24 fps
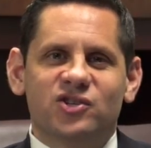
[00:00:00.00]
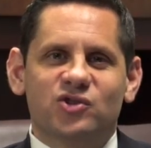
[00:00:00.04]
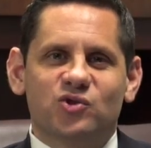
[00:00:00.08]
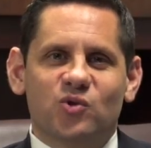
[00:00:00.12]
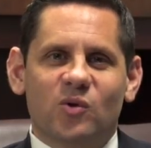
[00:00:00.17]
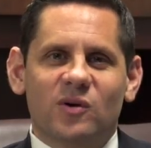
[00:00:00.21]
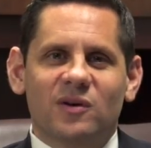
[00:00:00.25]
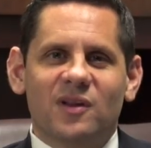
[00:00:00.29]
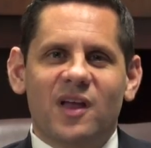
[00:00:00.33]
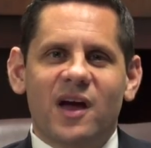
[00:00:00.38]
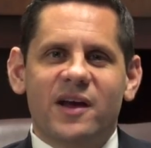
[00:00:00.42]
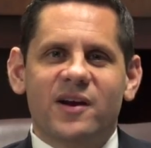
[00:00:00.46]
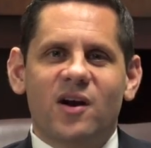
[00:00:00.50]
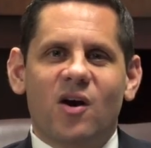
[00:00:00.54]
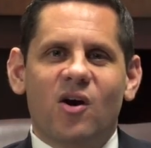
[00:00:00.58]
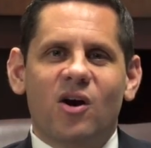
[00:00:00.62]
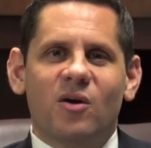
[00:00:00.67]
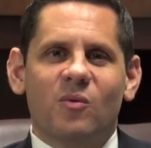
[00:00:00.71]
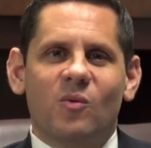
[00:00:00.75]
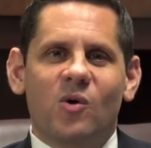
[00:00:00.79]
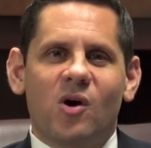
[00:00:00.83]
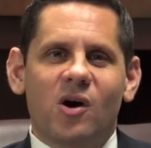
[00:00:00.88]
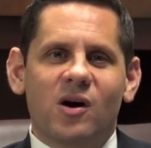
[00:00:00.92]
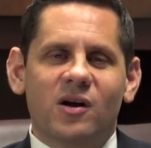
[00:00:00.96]
Shoreline
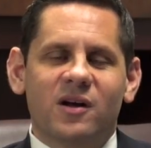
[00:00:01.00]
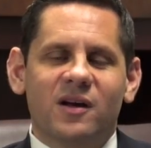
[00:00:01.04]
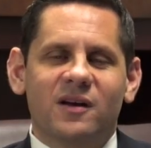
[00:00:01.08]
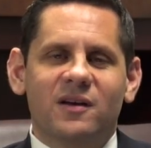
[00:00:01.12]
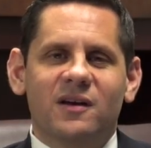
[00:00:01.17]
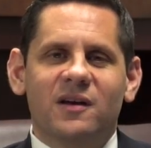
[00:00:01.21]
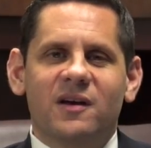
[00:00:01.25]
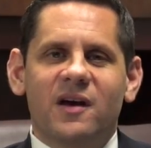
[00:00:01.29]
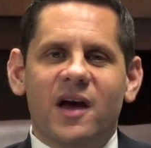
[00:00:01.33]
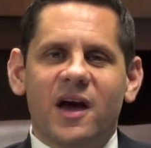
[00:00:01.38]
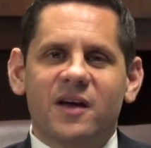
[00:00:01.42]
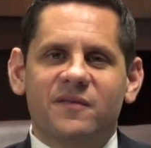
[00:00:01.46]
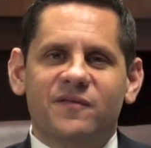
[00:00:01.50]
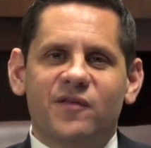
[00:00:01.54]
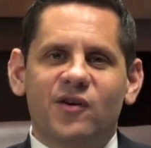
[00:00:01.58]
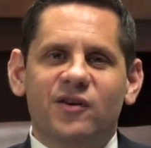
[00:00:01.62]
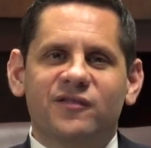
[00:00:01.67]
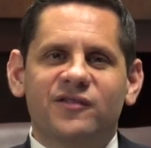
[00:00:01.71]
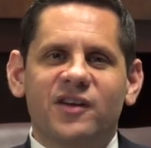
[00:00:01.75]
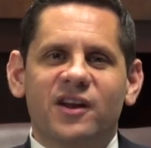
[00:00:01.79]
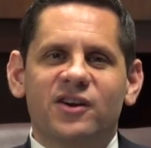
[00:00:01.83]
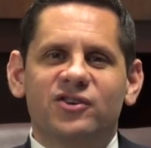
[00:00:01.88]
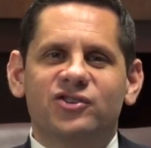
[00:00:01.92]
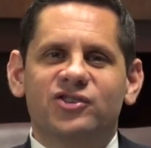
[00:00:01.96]
Heart Walk at
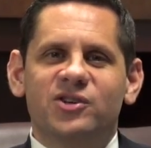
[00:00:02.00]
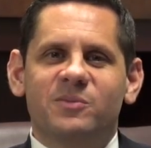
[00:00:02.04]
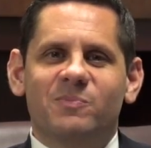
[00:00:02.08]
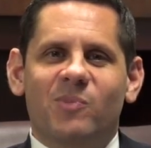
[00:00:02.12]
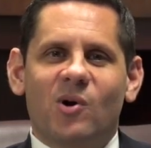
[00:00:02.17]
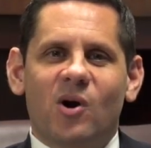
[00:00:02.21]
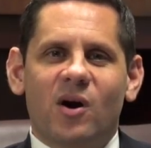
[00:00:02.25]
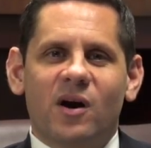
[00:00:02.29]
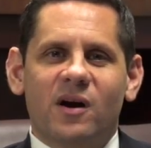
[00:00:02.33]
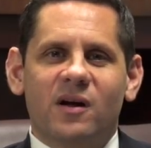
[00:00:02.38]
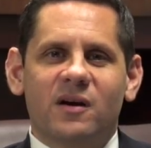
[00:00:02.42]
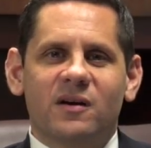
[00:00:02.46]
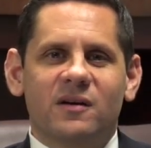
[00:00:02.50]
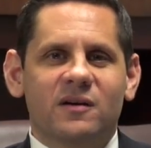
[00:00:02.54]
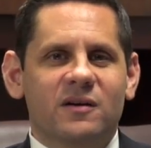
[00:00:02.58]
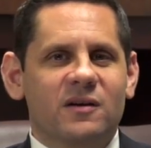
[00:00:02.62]
First Energy Park,